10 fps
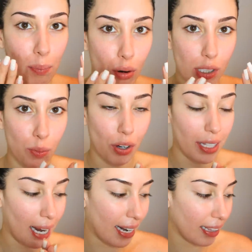my pores
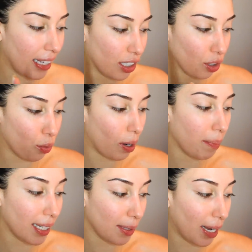more than anything. So the
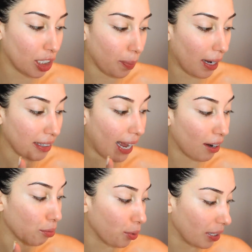one by Smashbox
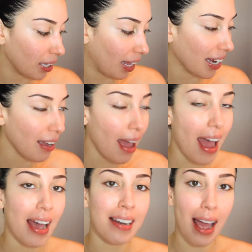I really like.
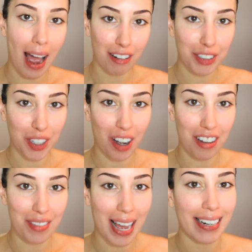And after
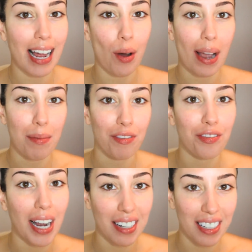all of that, now I am
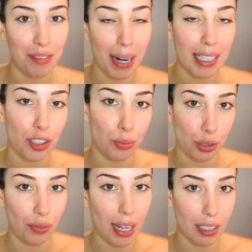finally ready to
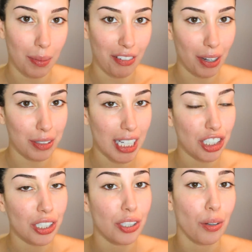move on to my
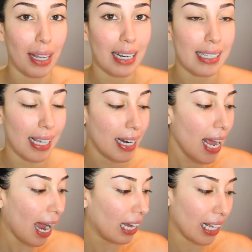foundation. So like I
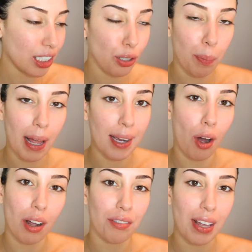said, I like to
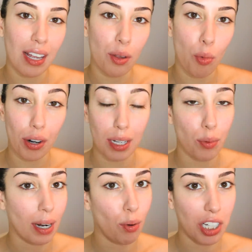apply all of that in the
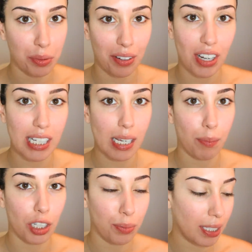morning when I wash my face,
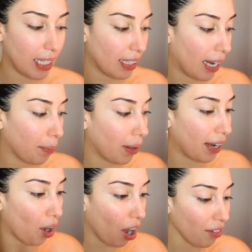I brush my teeth, I
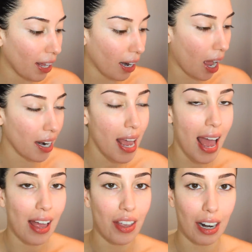apply all that on,
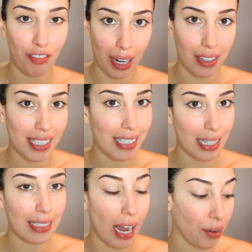and then I finally
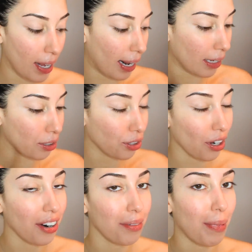sit down and I could
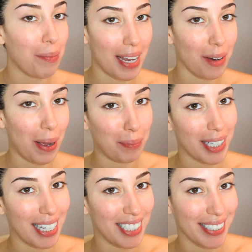start my makeup
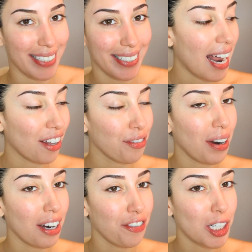application. Now the
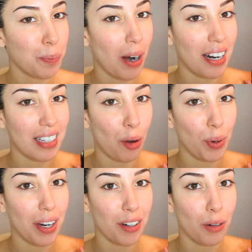very first product that
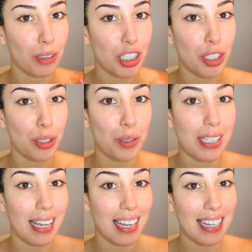we are going to
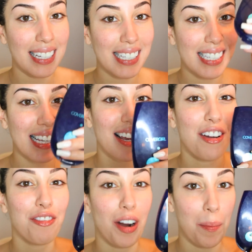use is
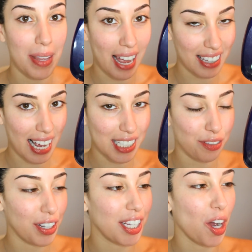from that
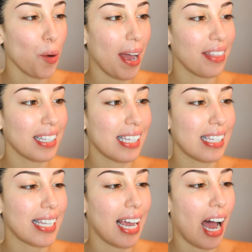last video, and this
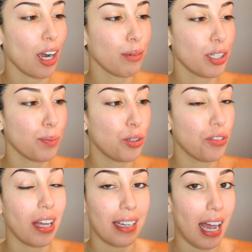is the
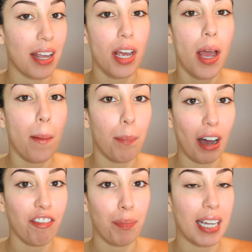Aquasmooth, again,
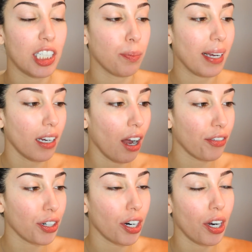Buff Beige by
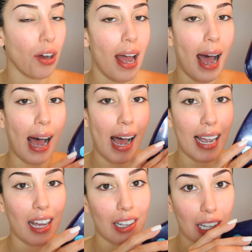Covergirl.
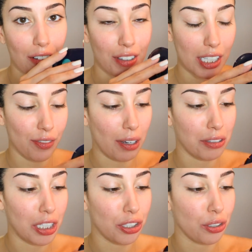I love this
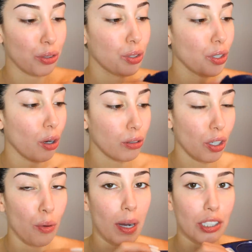foundation so
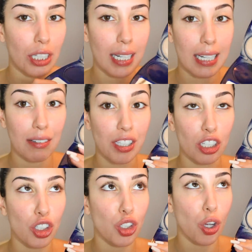much. It
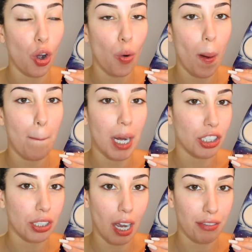gives so
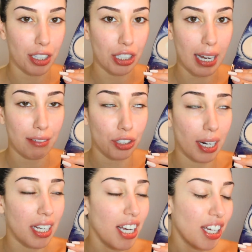much coverage. I have
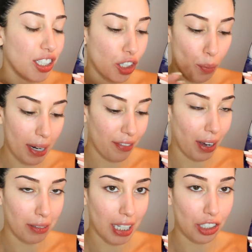tried so many
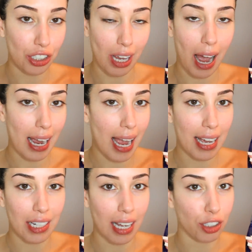foundations,
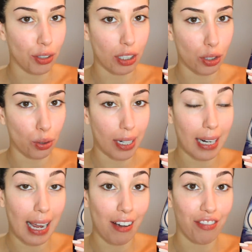high-end and drugstore,
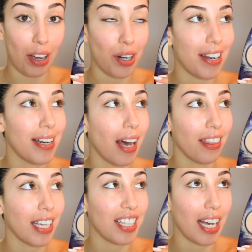and I have found
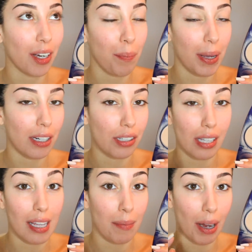nothing that
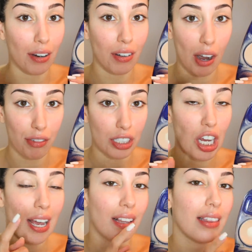compares to the amount of
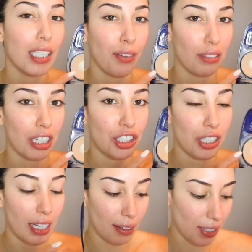coverage that this
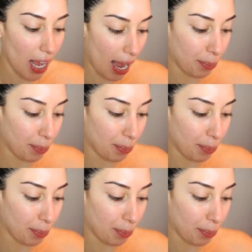foundation gives.